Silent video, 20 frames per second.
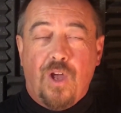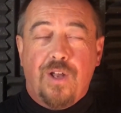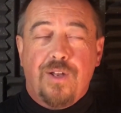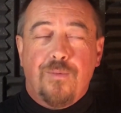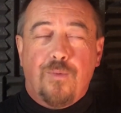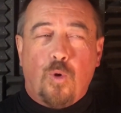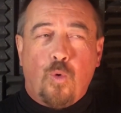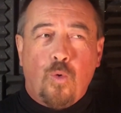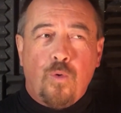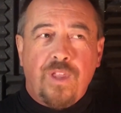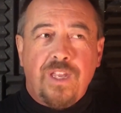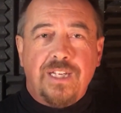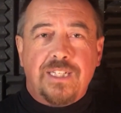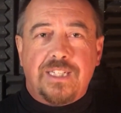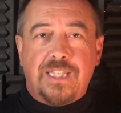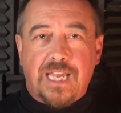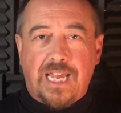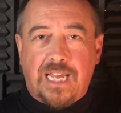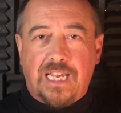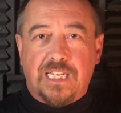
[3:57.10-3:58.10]
But all these
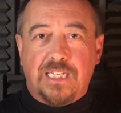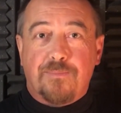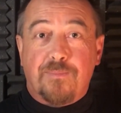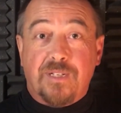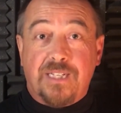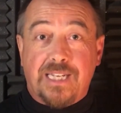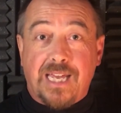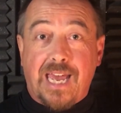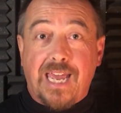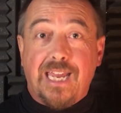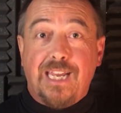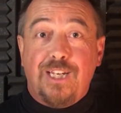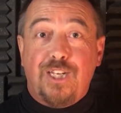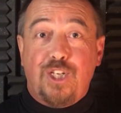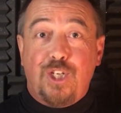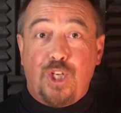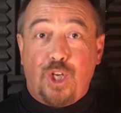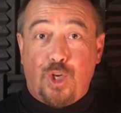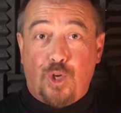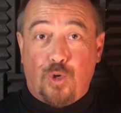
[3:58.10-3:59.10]
things pertain
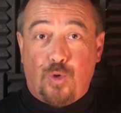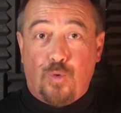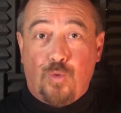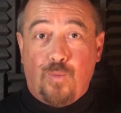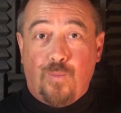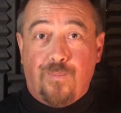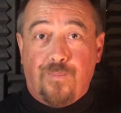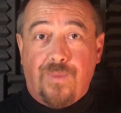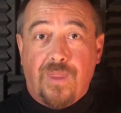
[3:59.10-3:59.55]
to